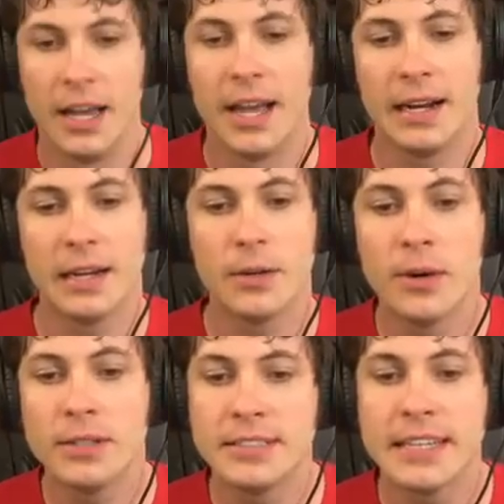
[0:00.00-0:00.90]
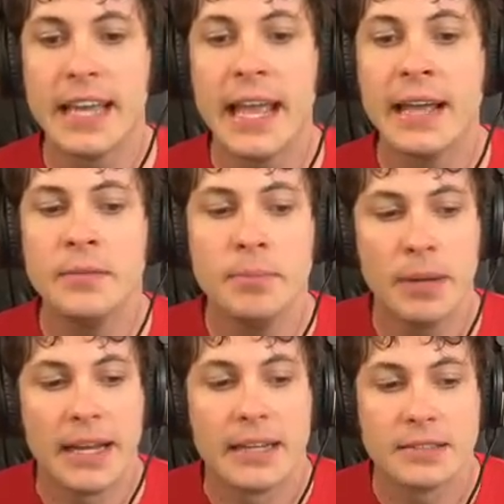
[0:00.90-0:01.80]
Hello once again,
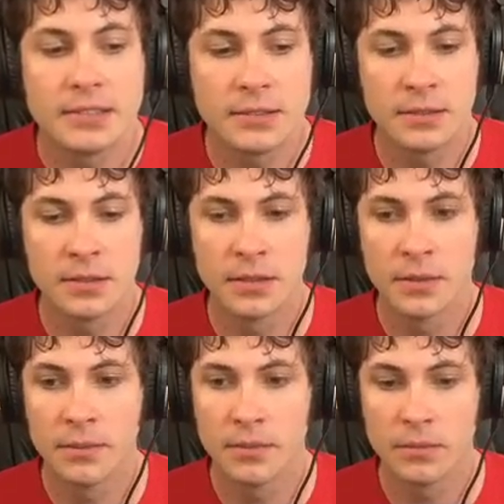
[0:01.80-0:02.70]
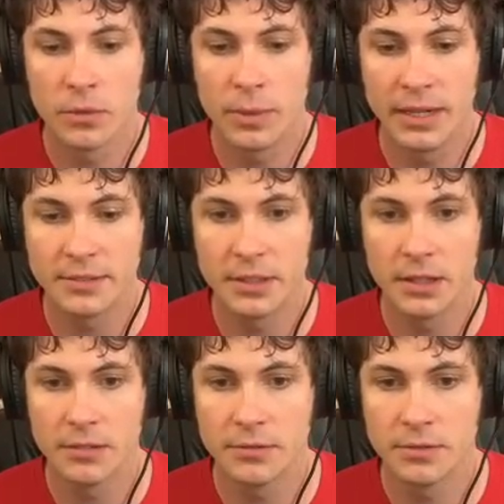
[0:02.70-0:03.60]
players. When we left
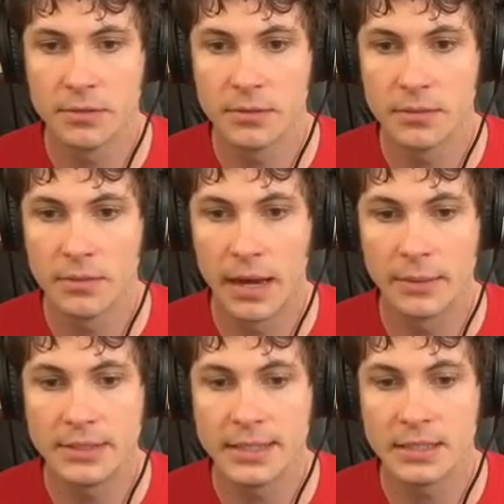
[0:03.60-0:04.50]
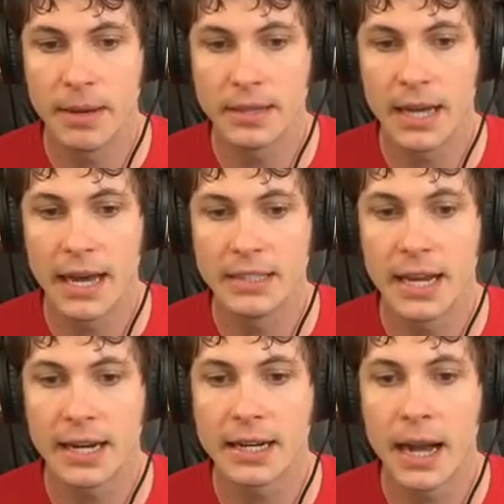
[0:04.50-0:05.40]
off, I was just about to
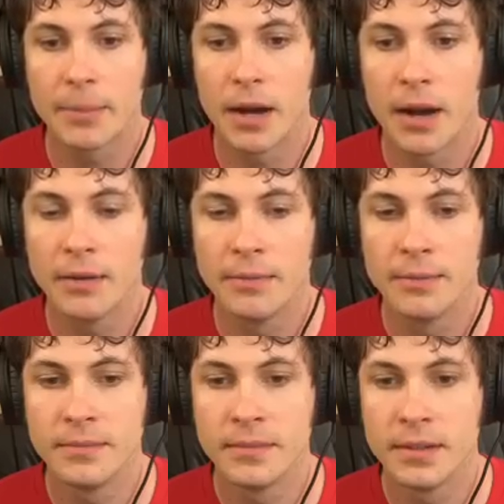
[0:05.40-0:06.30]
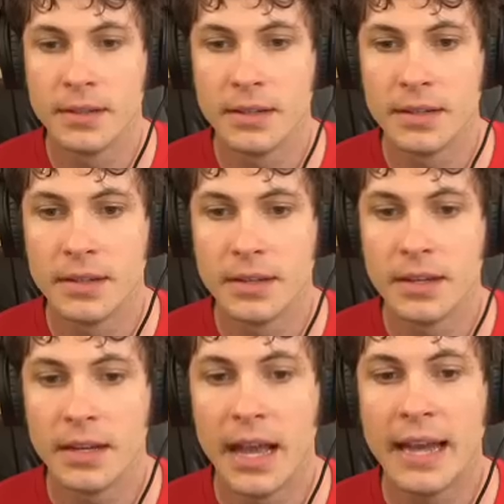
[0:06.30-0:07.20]
hijack a cop car.
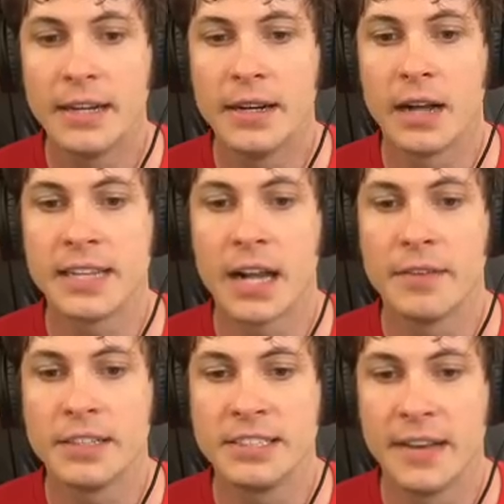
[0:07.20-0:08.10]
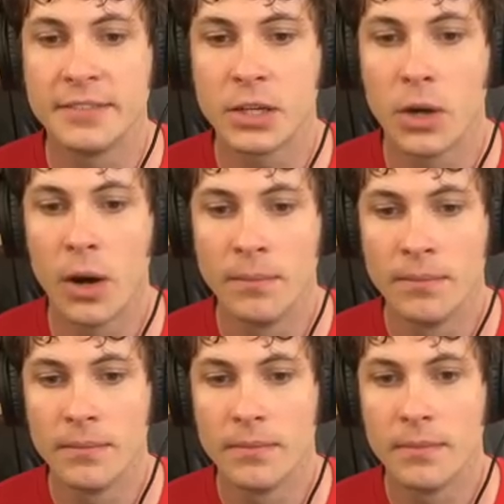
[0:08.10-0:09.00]
Hey dude, I'll take over your shifts. cool? Alright,
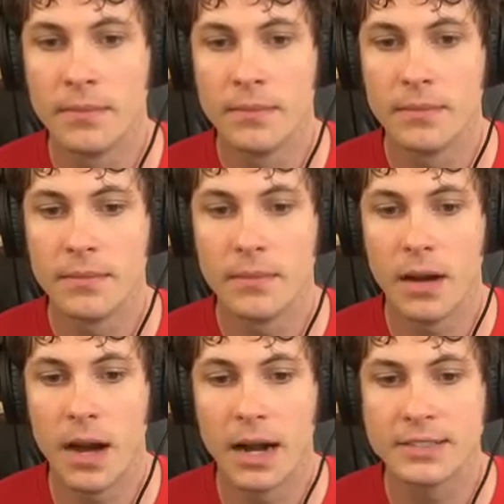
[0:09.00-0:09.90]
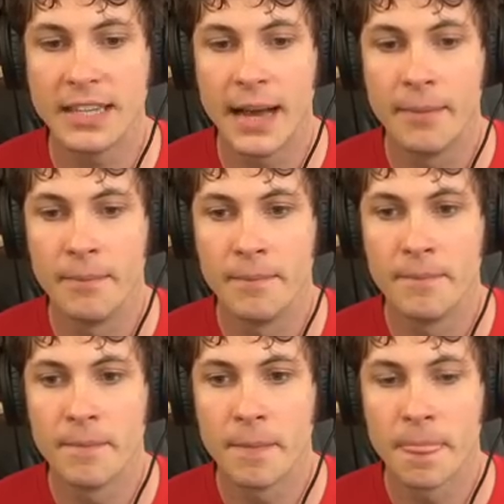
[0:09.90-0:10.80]
I'll see ya.
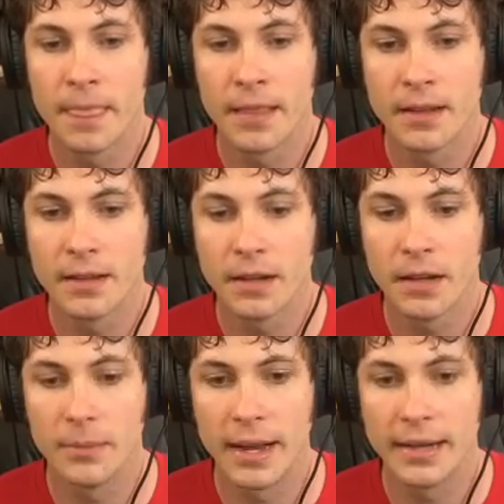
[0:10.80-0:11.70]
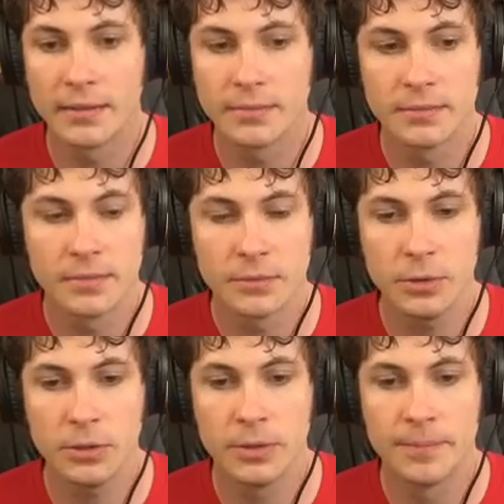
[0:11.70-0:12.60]
Oh man.
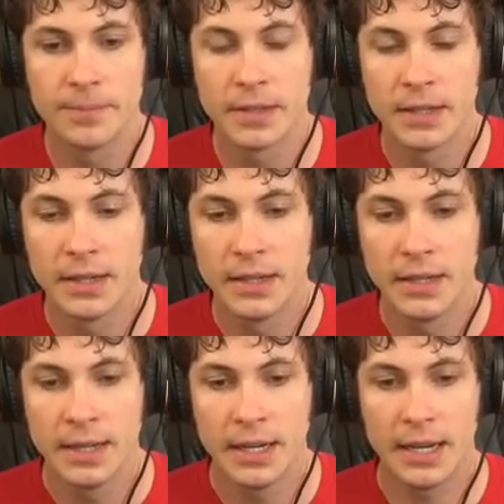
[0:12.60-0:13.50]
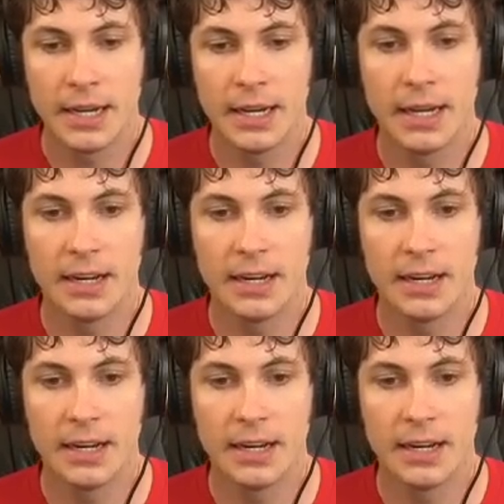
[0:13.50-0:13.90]
Whew. Ah,